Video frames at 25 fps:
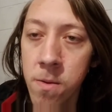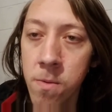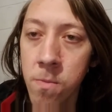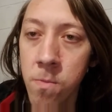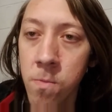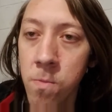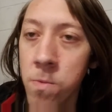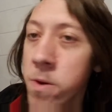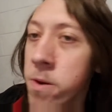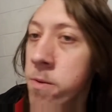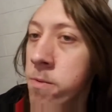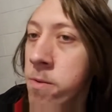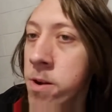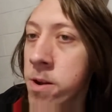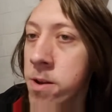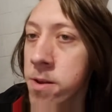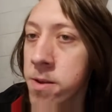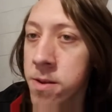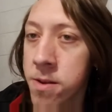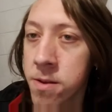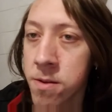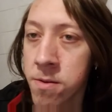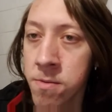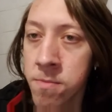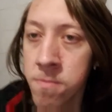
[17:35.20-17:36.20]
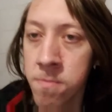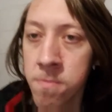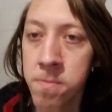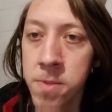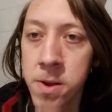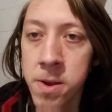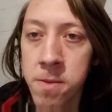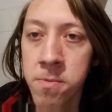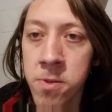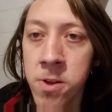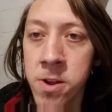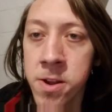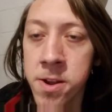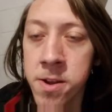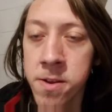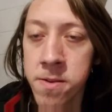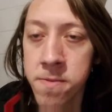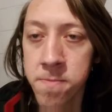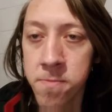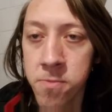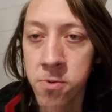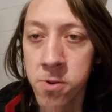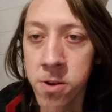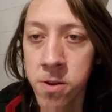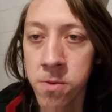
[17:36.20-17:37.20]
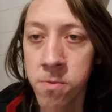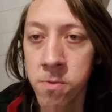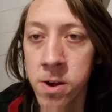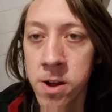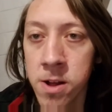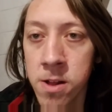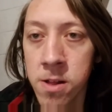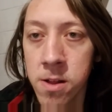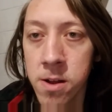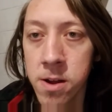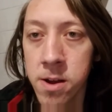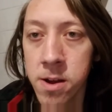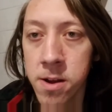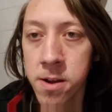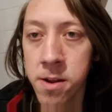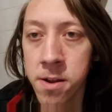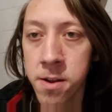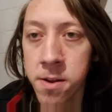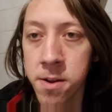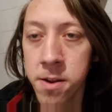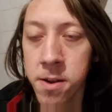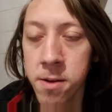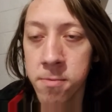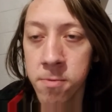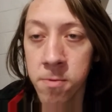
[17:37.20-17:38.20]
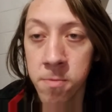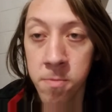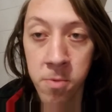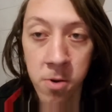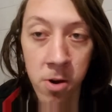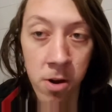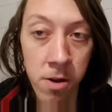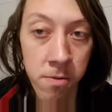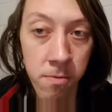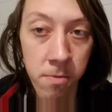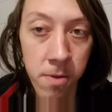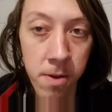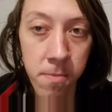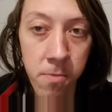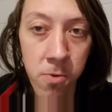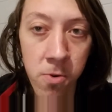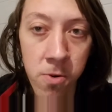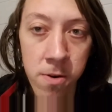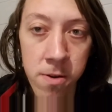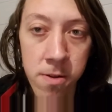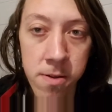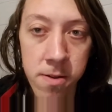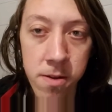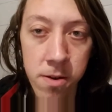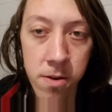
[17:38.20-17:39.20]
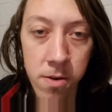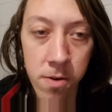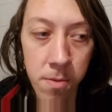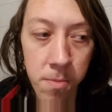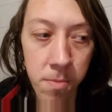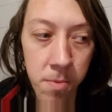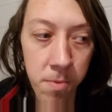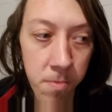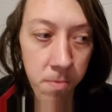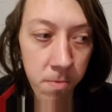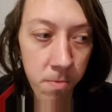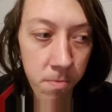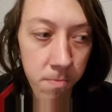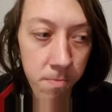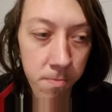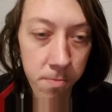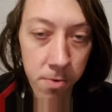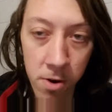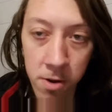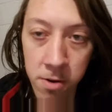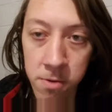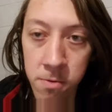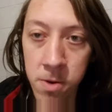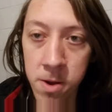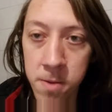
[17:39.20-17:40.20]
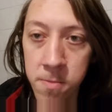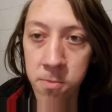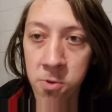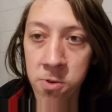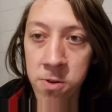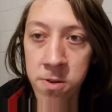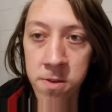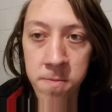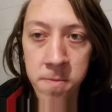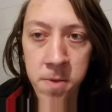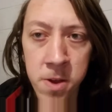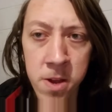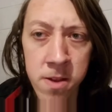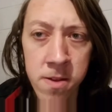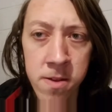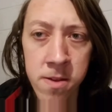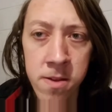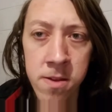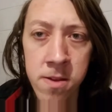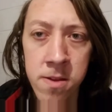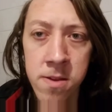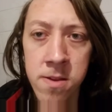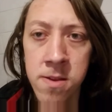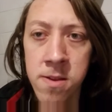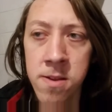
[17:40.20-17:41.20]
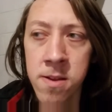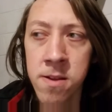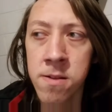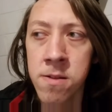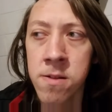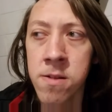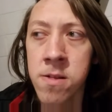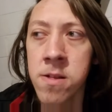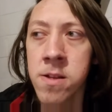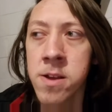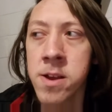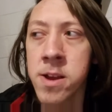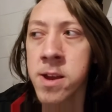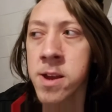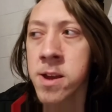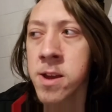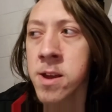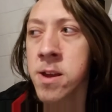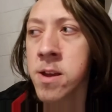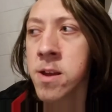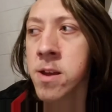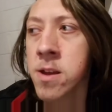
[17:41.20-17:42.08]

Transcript: We would assume big blind does pretty well on double Broadway boards and triple Broadway boards, because still, like,